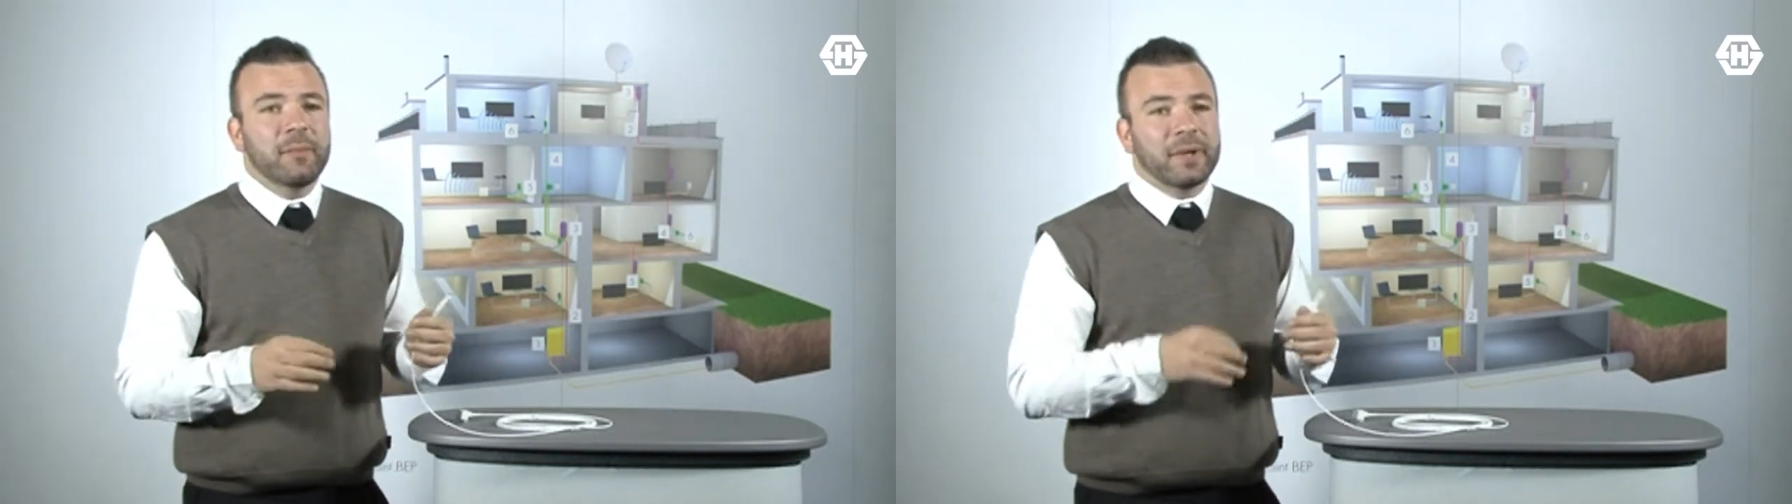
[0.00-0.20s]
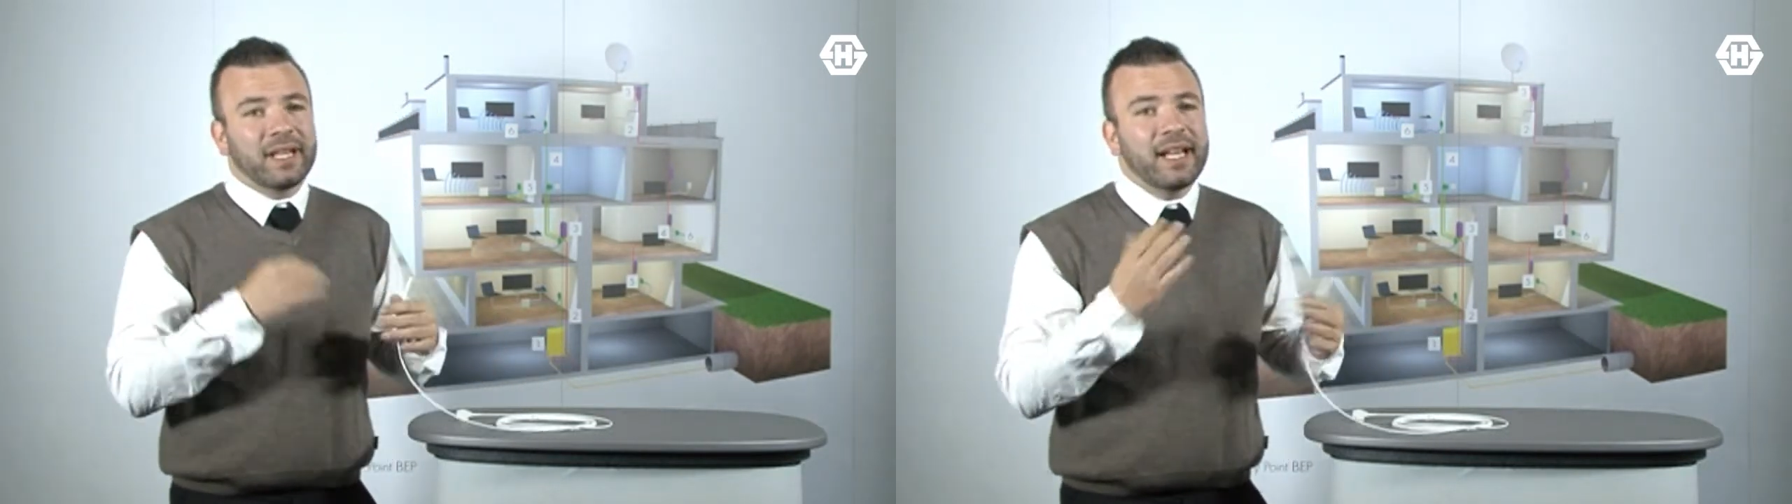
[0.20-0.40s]

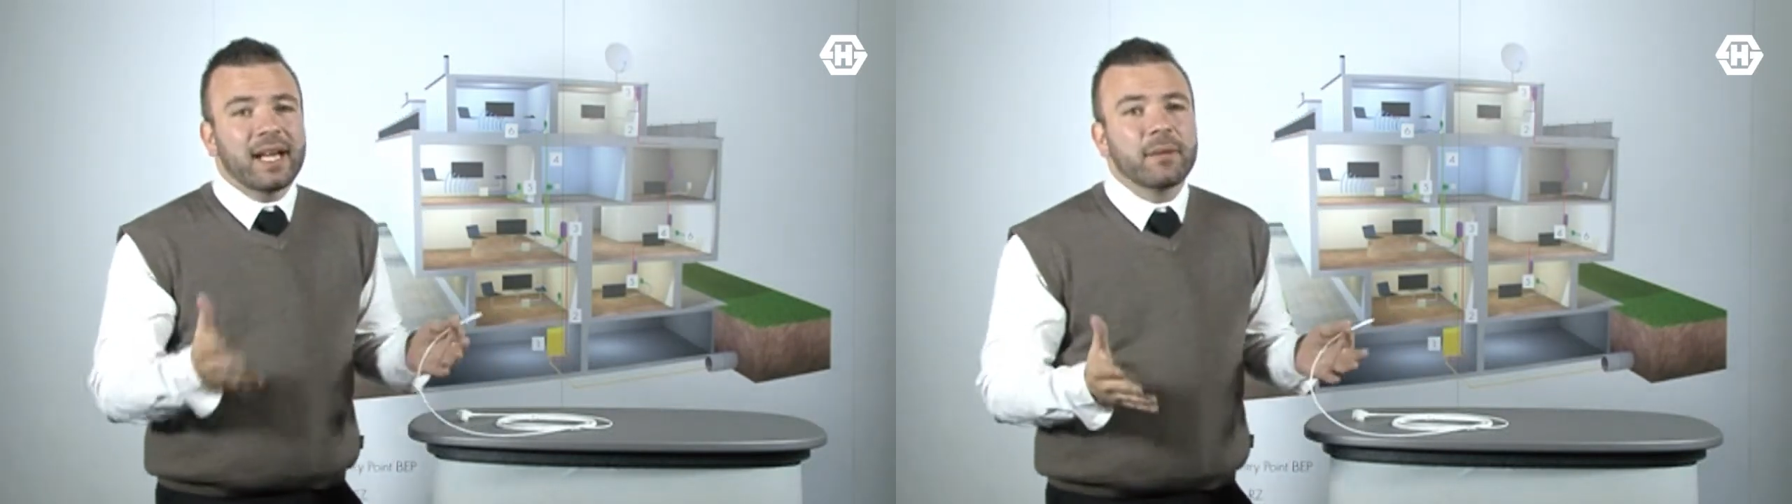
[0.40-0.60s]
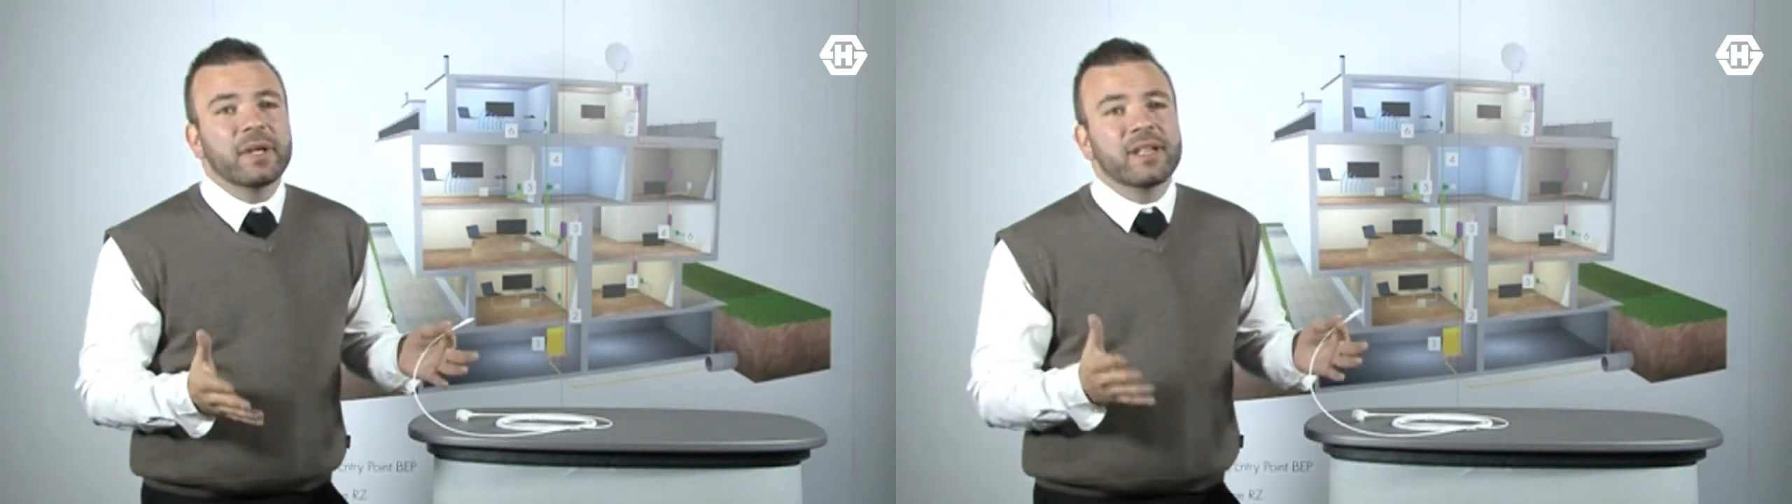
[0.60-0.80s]
but they
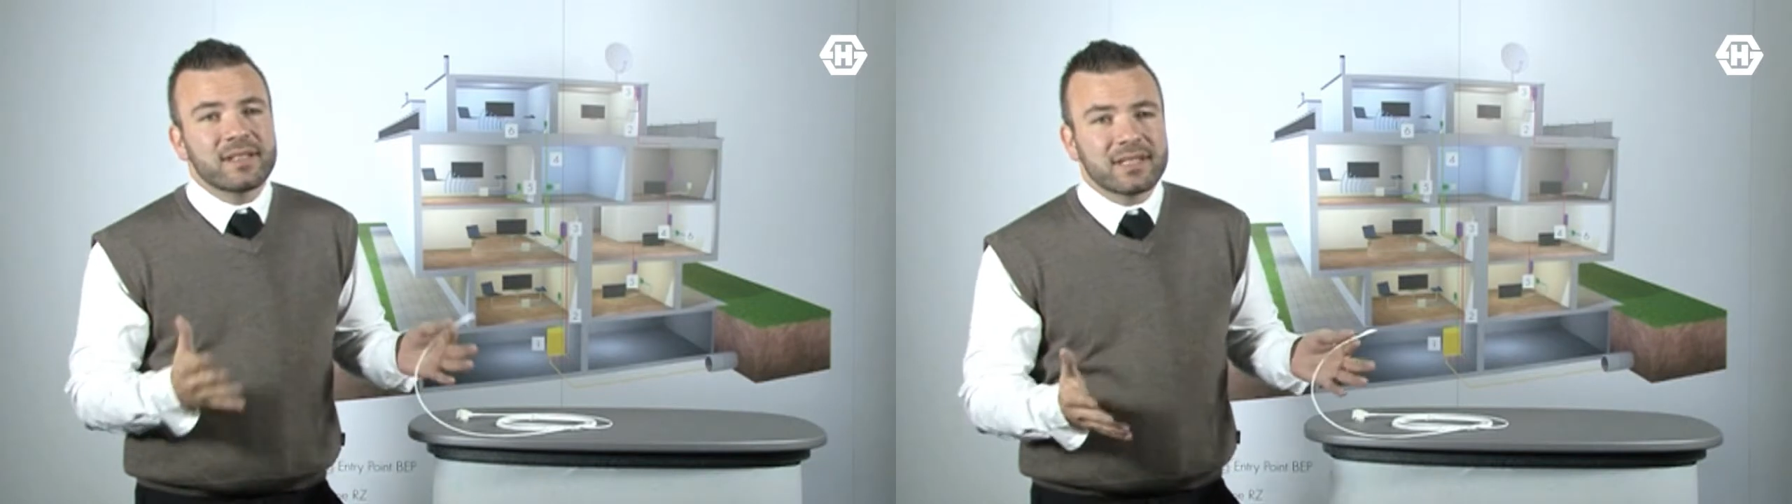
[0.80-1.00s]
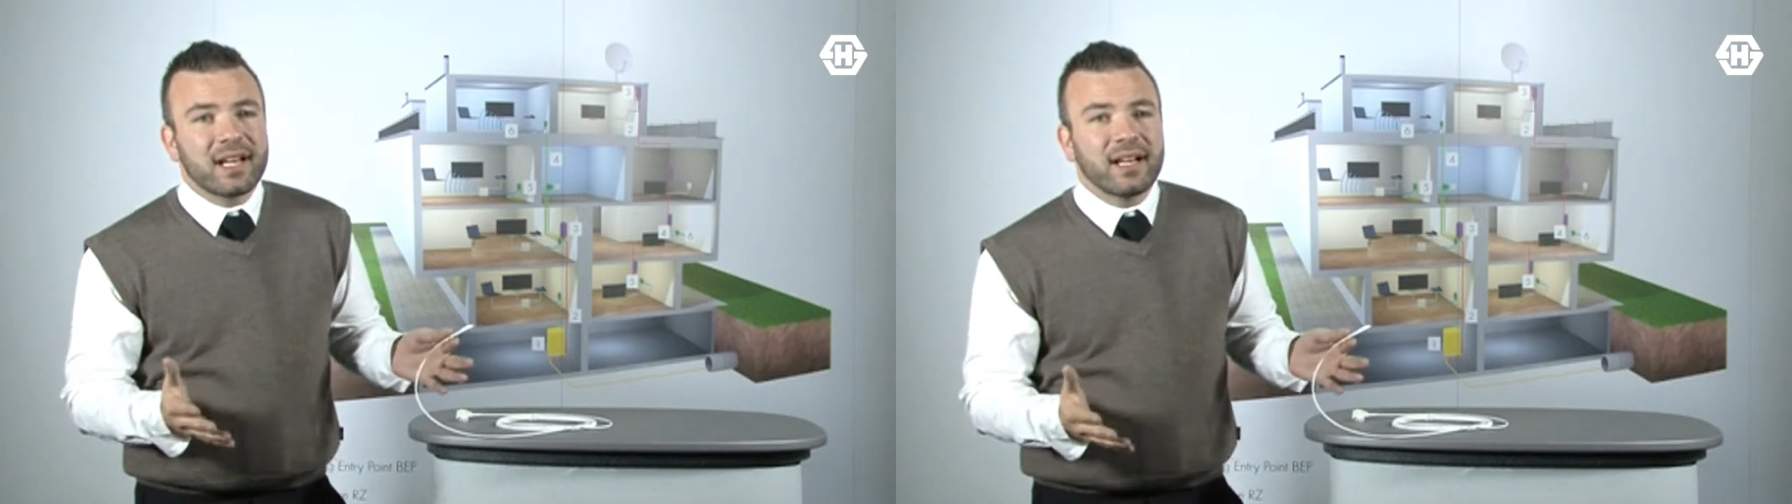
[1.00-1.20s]
have been
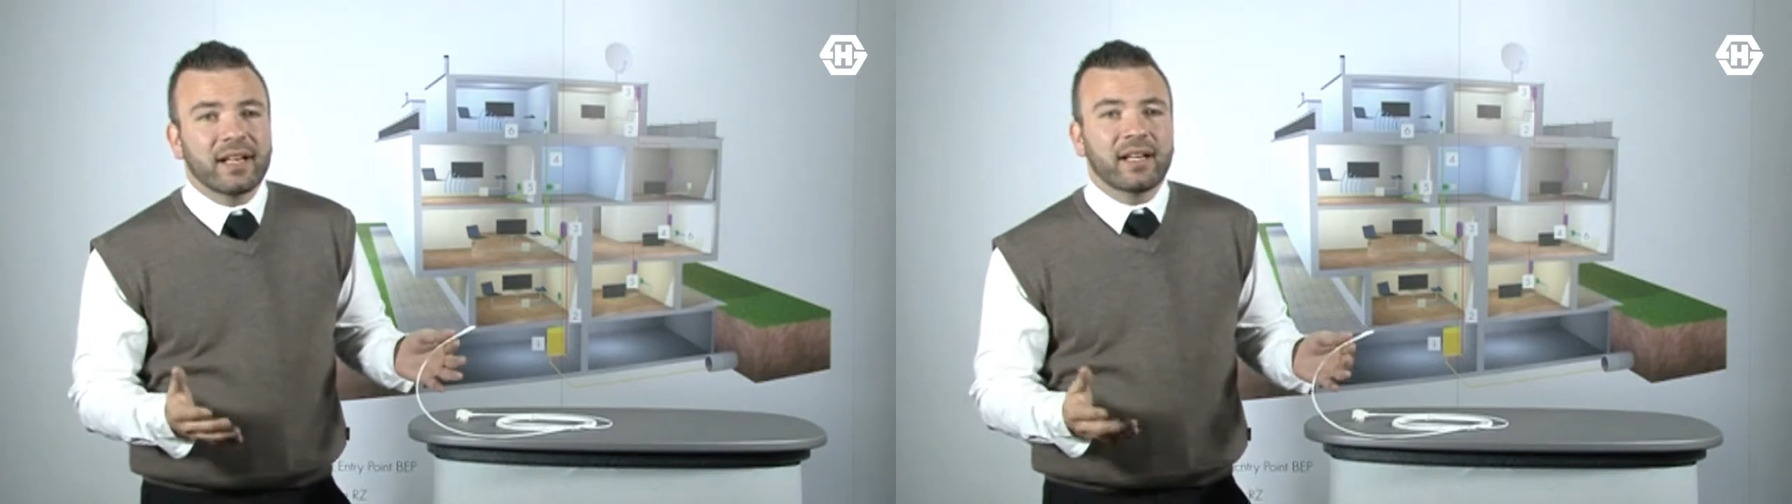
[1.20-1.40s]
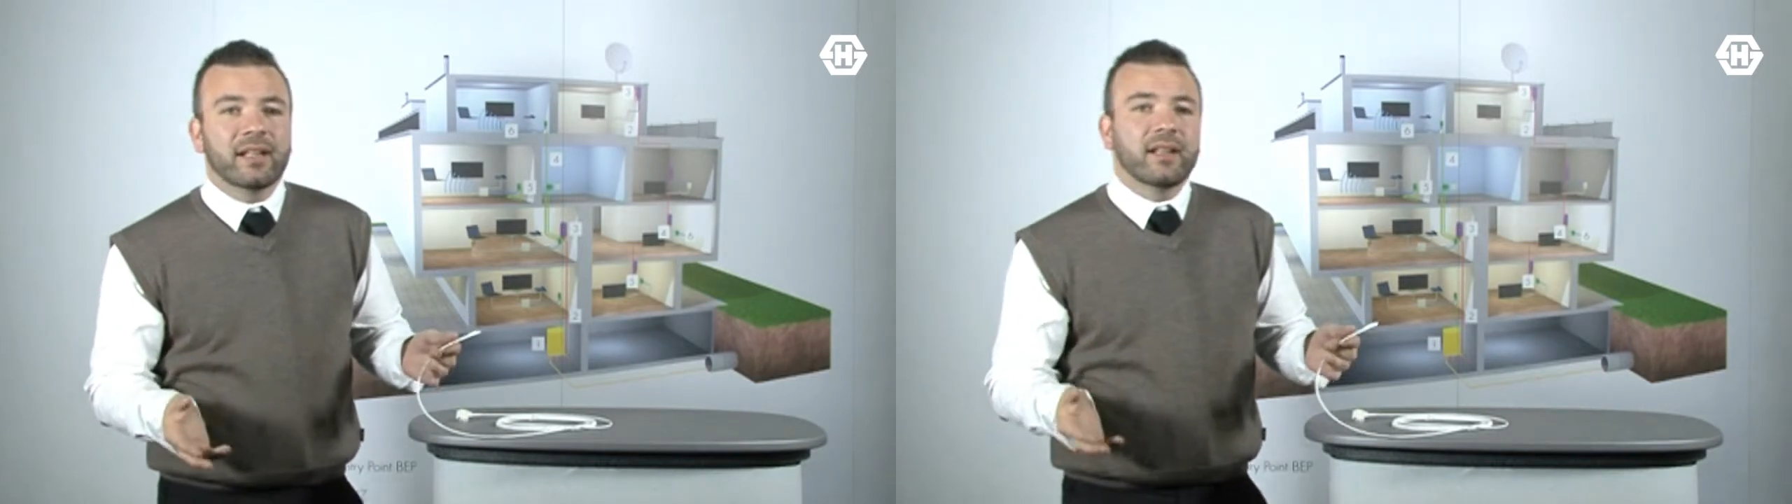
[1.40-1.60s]

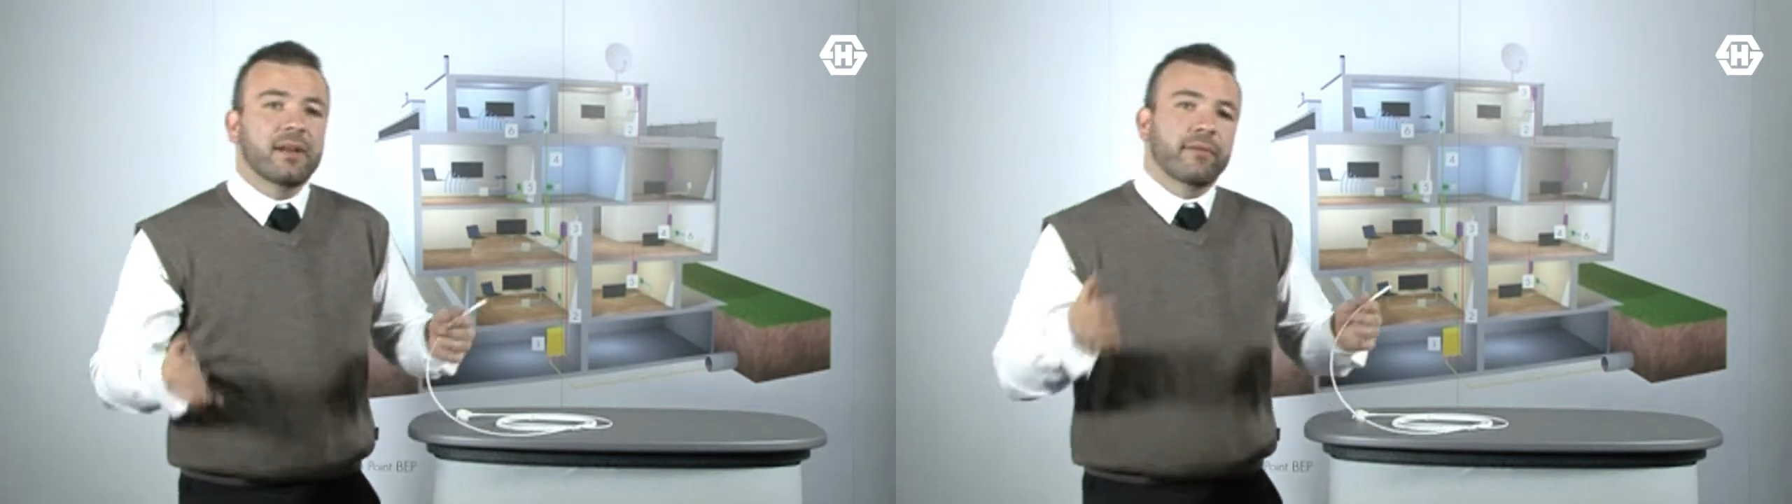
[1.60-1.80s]
designed